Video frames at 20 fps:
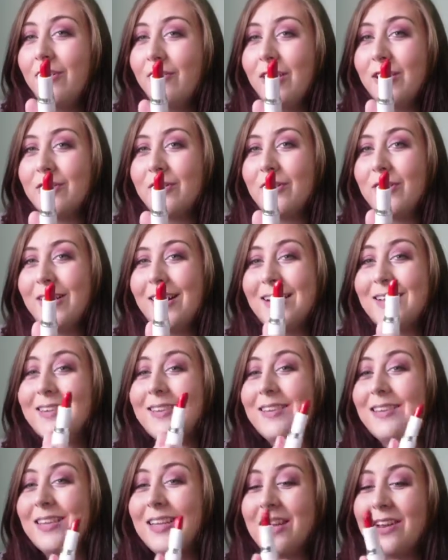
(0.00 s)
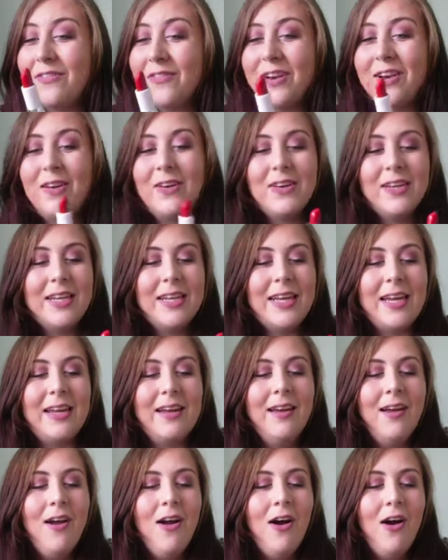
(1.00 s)
a red colour to see if you like
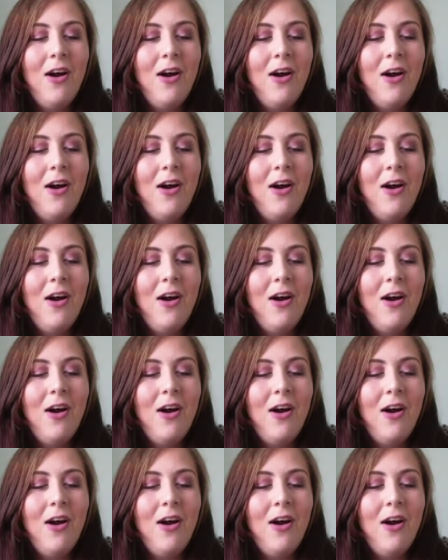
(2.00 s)
it.